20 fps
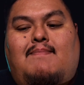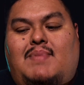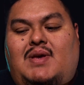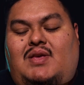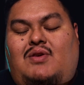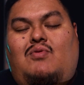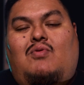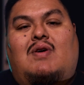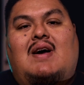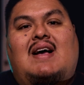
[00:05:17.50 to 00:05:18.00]

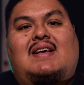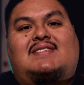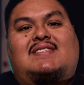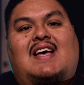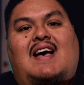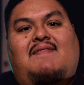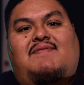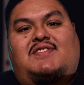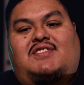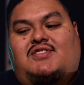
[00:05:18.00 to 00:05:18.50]
but you
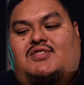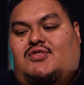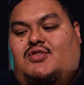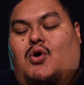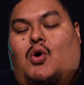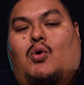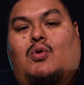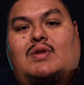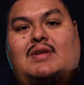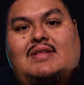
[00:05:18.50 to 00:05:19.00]
guys have
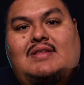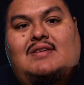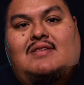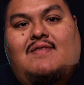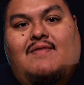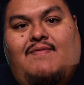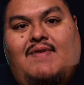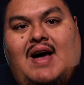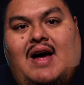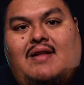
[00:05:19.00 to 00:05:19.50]
stolen
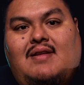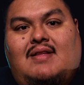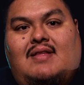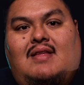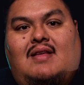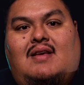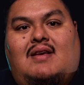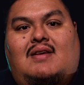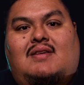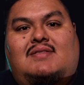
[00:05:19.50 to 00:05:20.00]
the
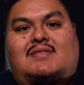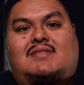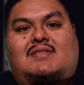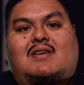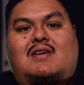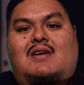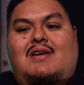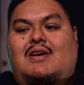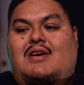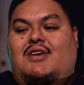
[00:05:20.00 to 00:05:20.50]
devoted
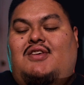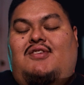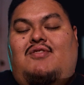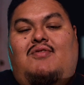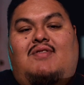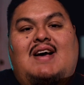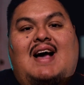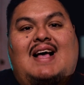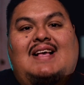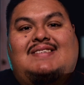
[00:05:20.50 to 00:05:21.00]
things.
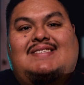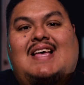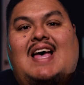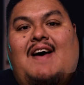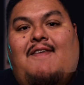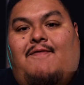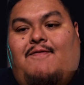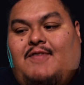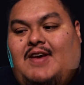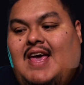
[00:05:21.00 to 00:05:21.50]
You guys
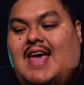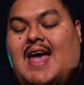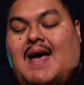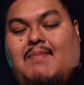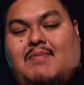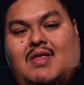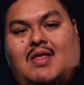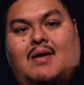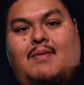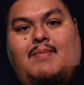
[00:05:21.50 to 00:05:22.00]
have
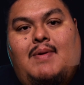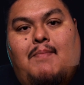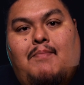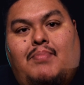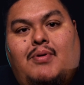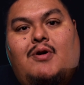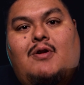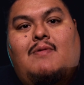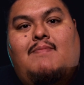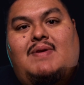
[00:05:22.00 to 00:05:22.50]
kept them
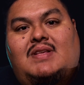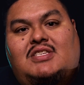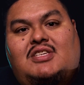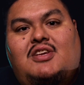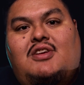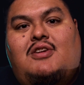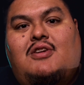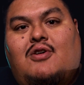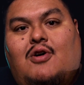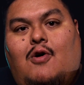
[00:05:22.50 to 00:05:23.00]
and put them
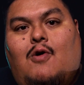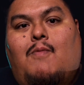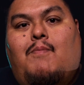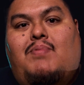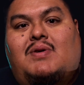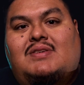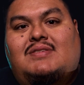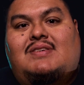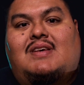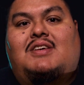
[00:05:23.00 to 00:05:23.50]
into your
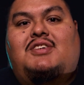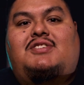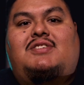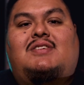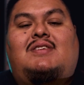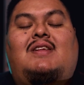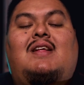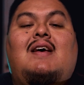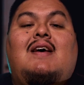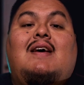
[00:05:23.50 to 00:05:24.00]
own
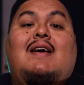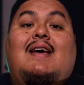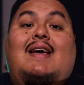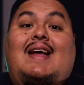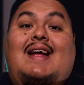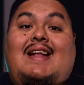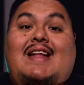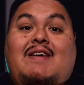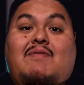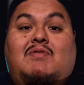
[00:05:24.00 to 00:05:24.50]
possession.
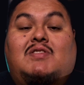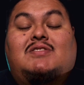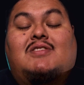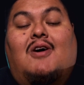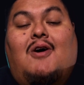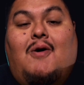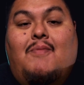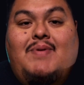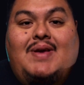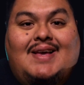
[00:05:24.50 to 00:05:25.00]
And it
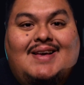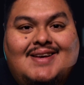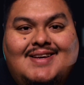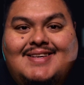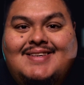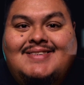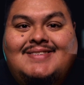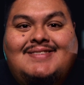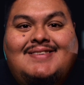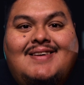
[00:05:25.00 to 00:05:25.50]
was all
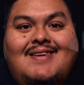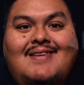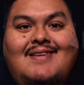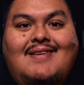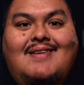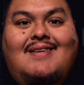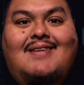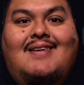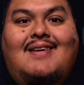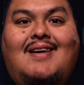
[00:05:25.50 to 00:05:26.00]
because
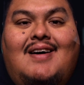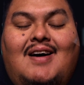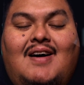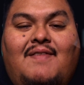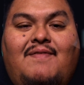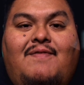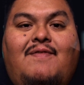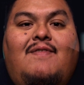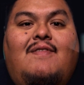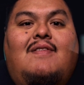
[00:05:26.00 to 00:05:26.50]

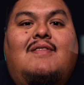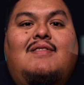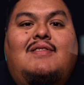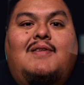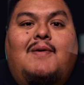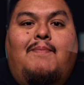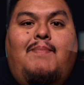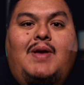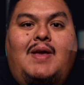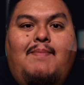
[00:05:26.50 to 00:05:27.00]
of
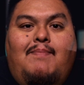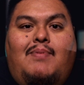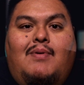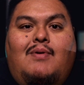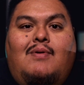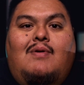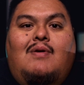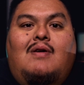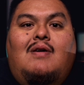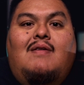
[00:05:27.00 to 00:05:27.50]
the
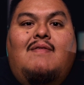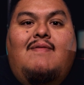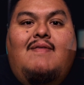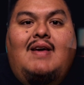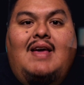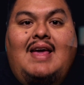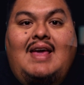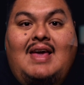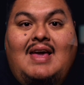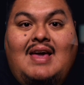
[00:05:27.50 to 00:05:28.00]
people
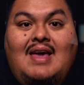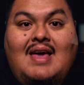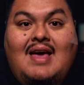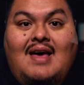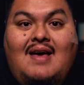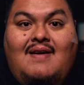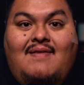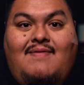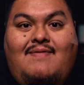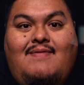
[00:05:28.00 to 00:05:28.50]
of
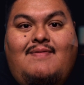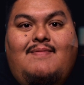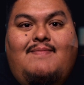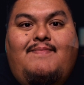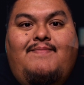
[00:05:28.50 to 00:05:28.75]
Ahab